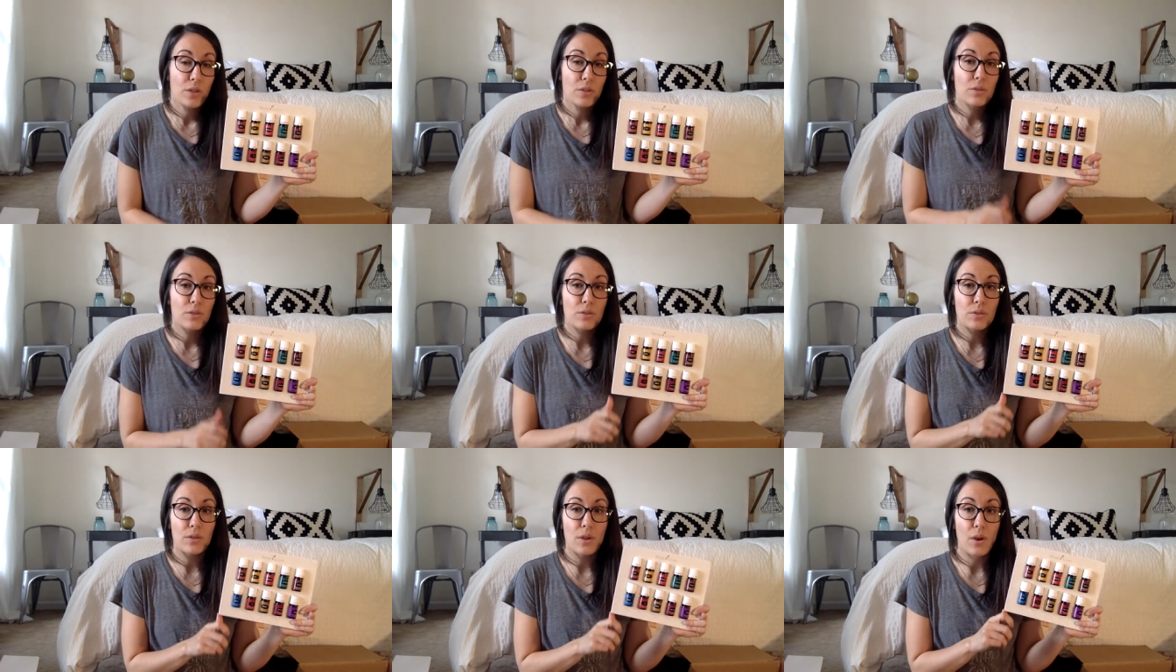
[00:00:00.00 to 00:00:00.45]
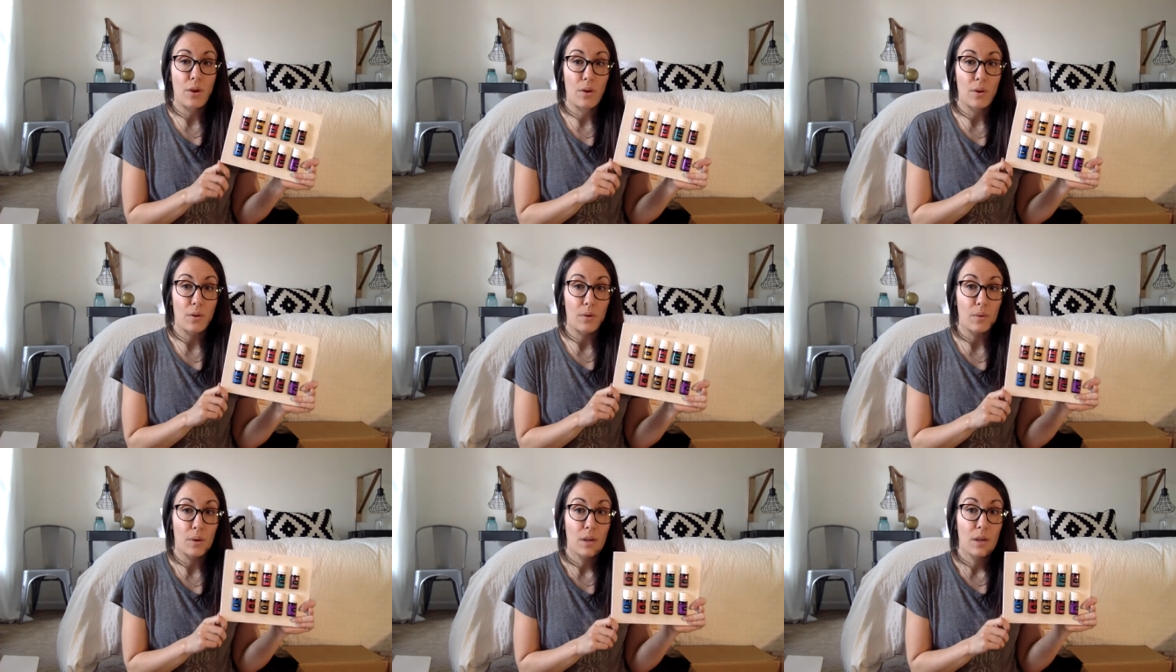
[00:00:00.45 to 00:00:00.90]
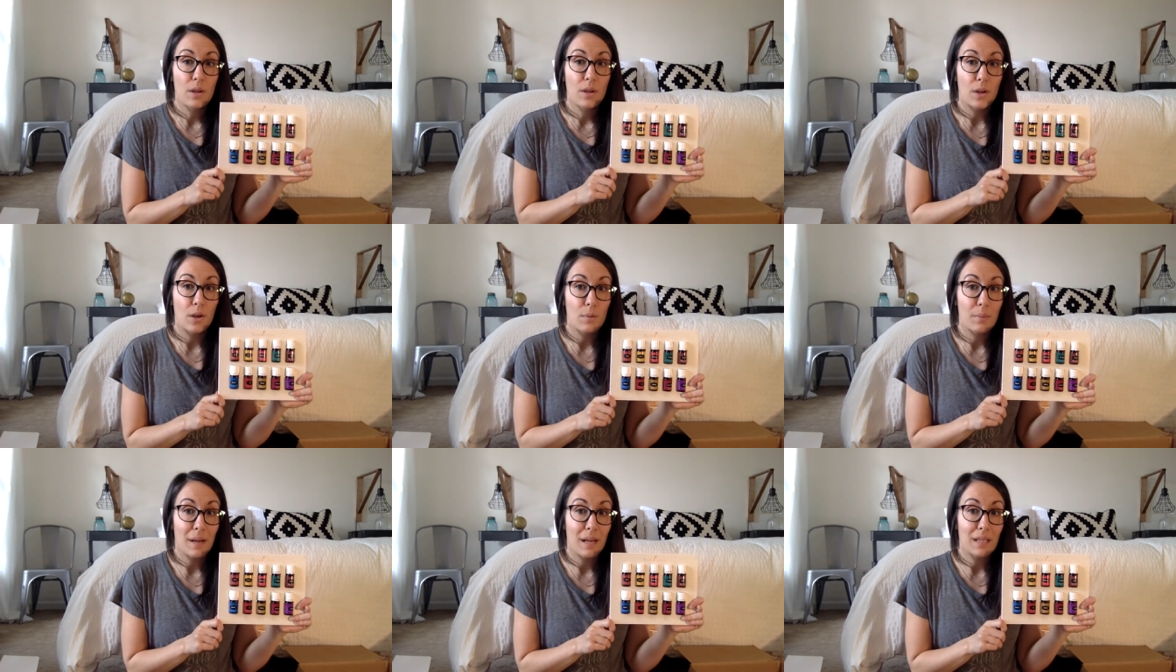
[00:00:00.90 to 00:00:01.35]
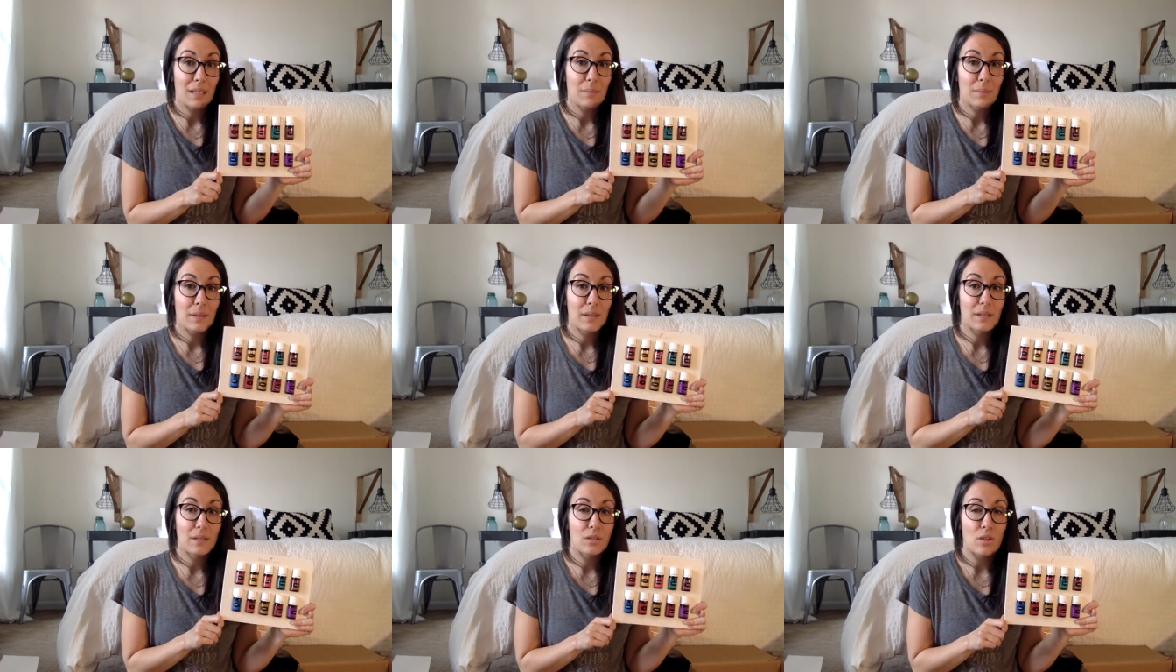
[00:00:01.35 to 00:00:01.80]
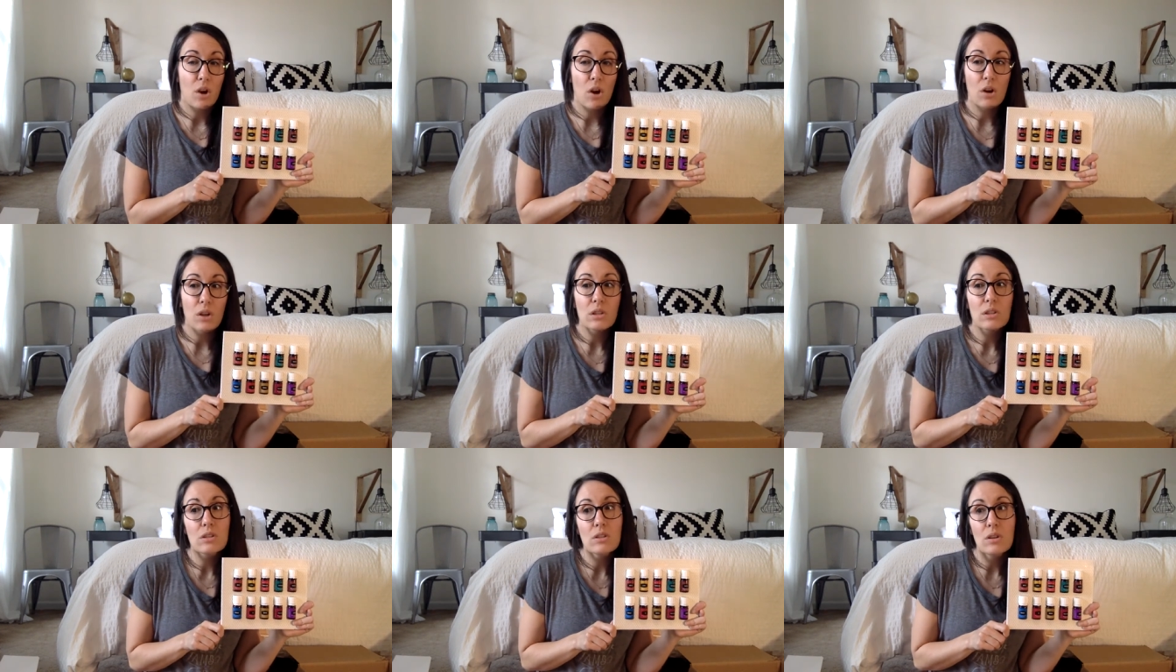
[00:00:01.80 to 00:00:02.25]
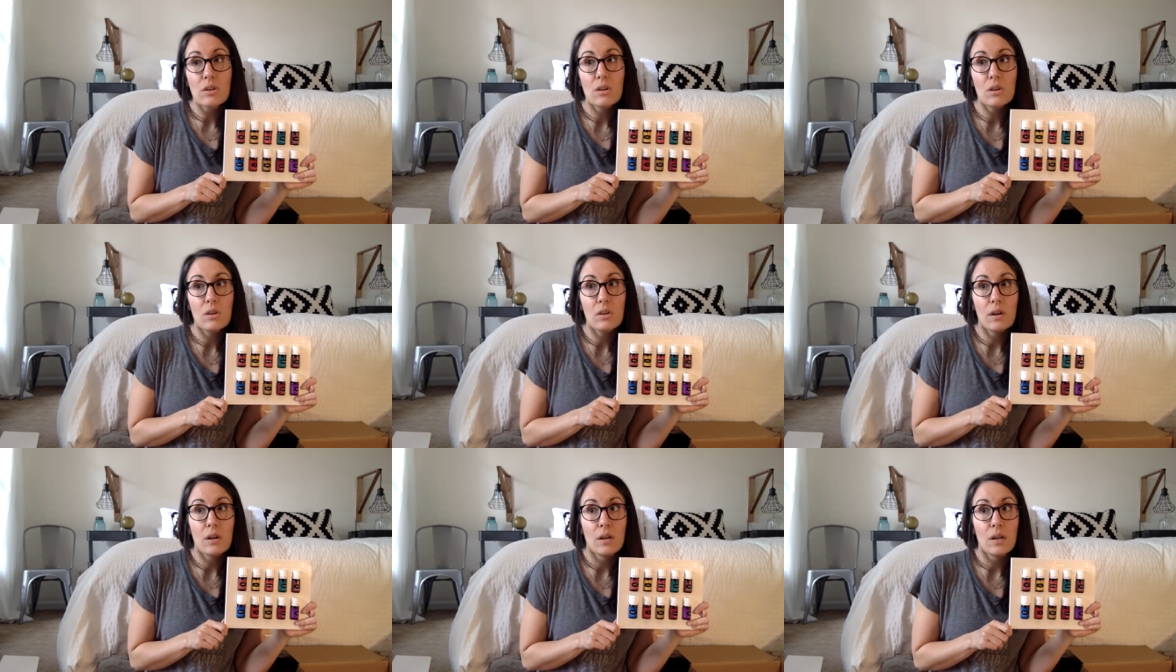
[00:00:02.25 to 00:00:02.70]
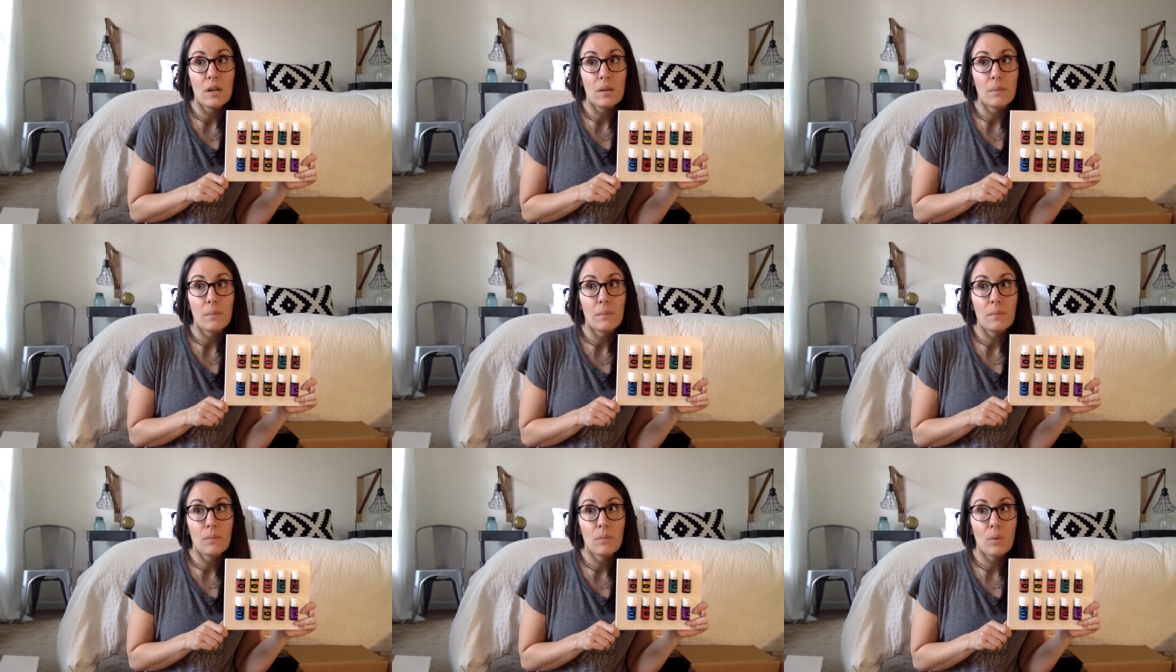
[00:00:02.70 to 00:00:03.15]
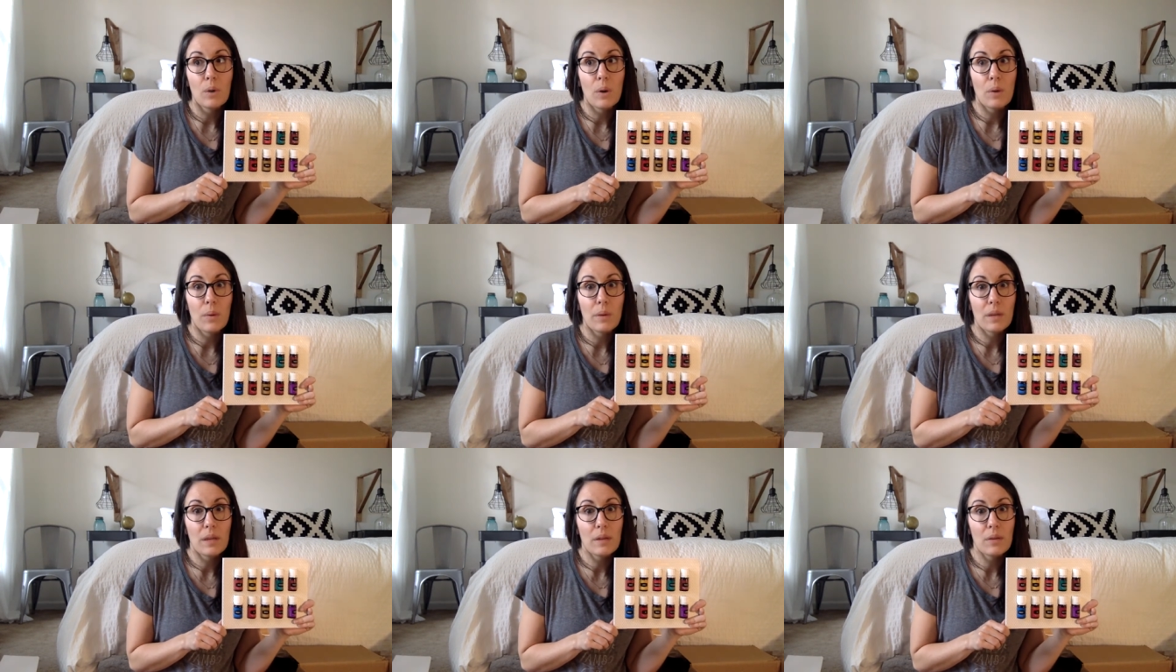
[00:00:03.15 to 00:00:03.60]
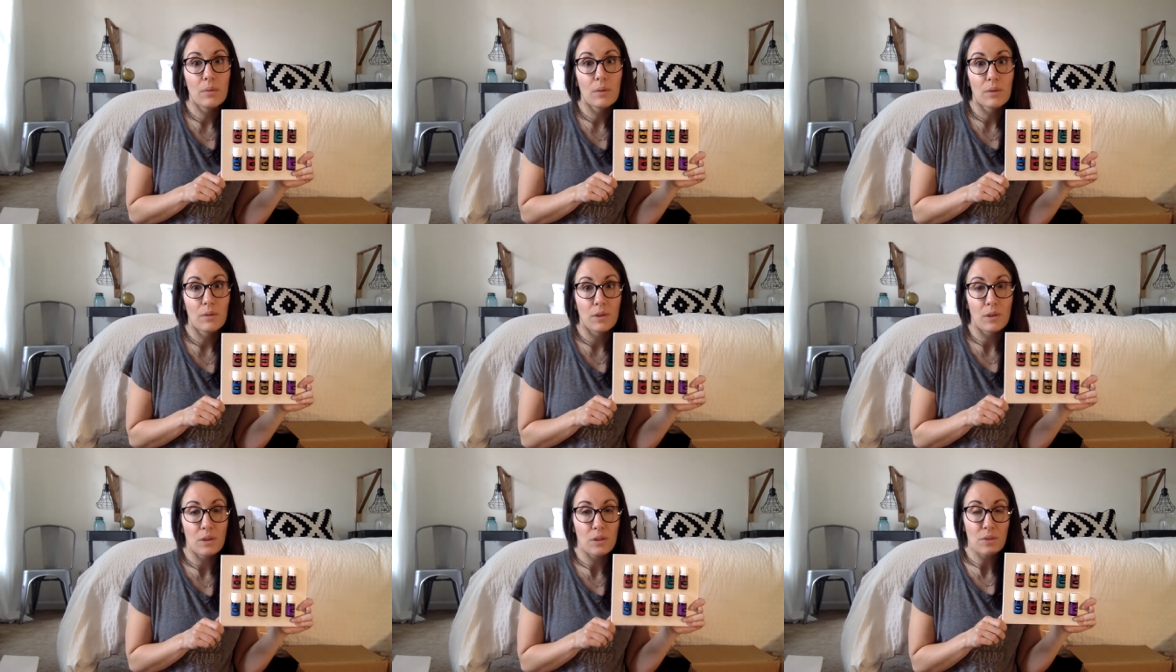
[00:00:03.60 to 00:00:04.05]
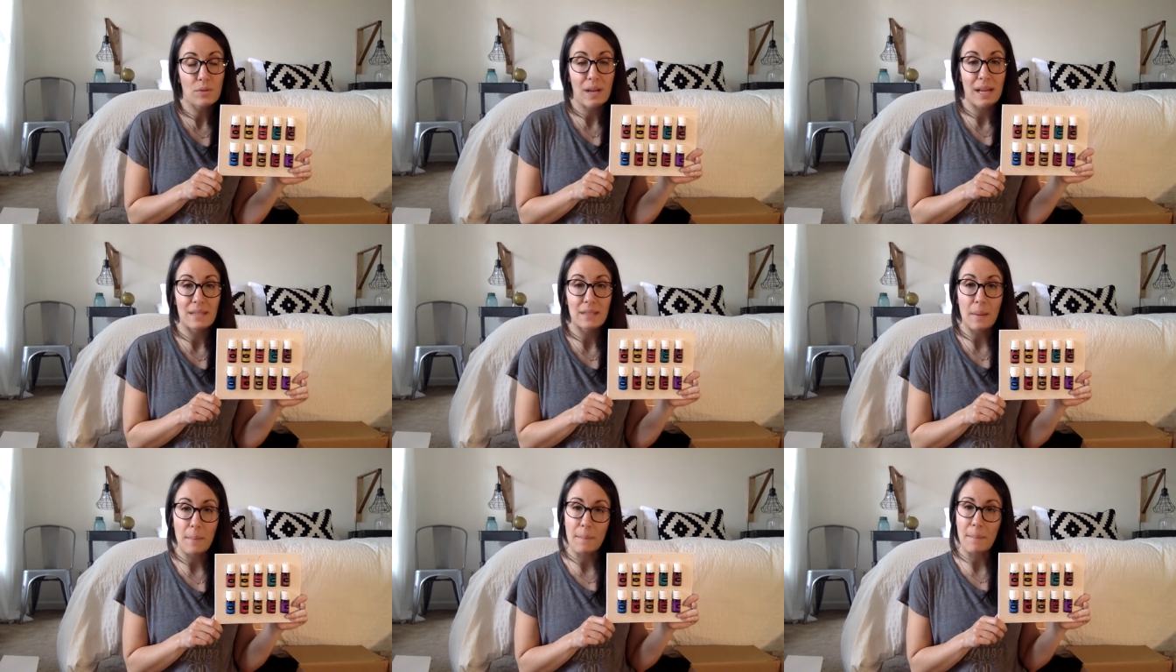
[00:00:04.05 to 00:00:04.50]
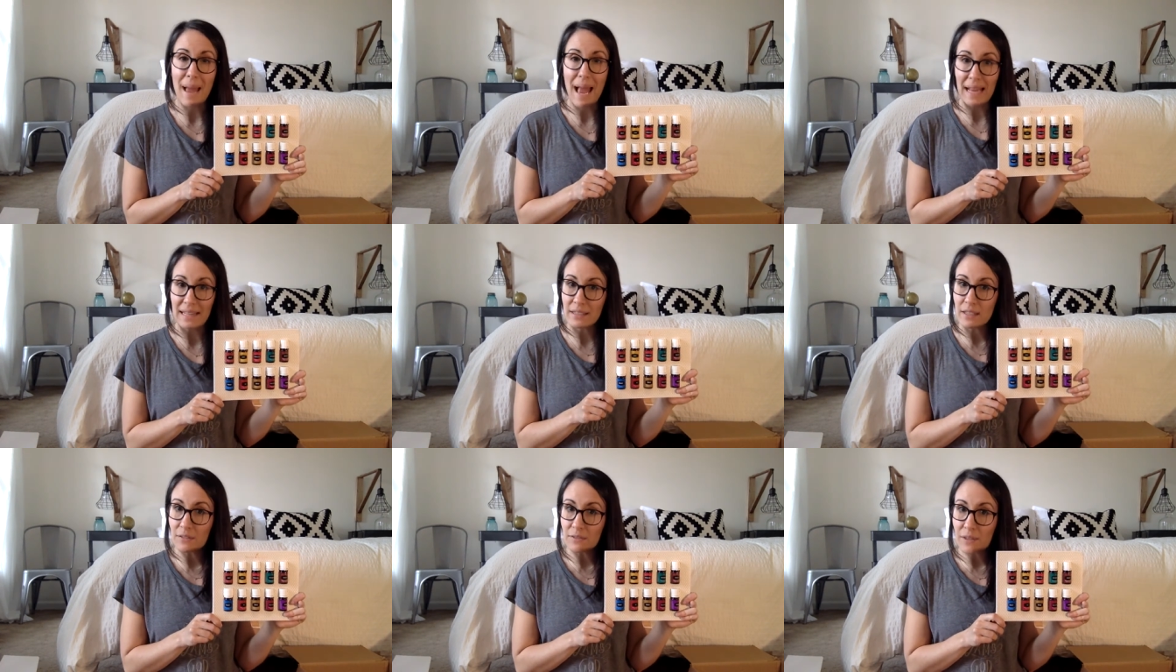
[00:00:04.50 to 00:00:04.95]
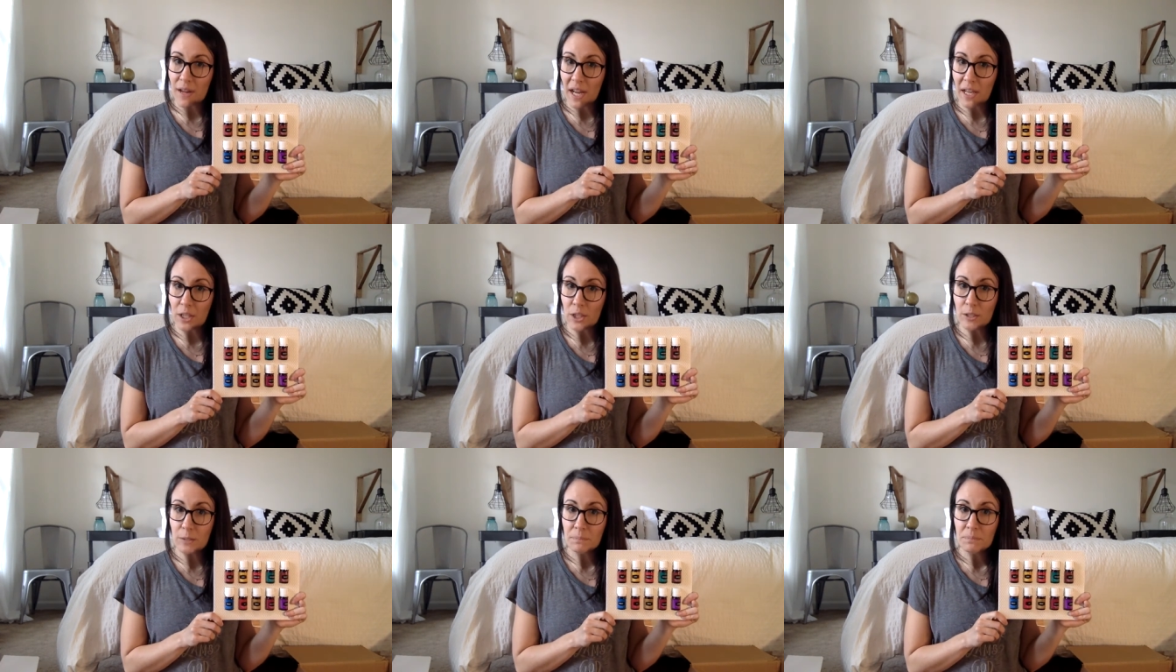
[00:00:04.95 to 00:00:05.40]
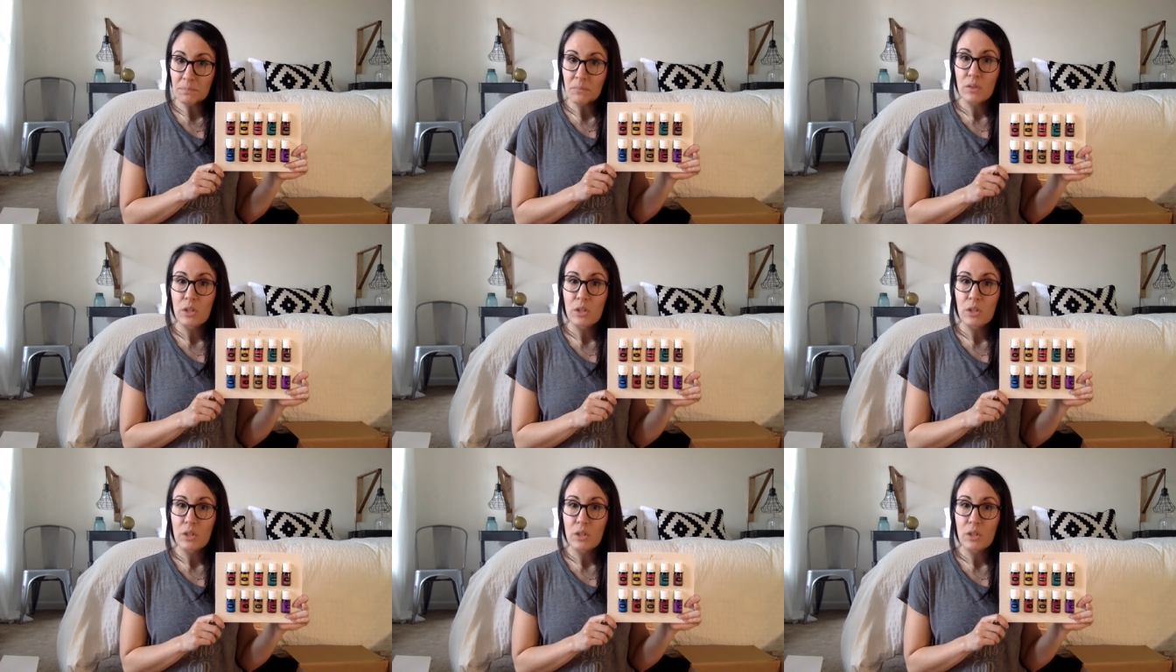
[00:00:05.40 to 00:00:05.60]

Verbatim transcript: So copaiba is also um, what we refer to as a magnifier.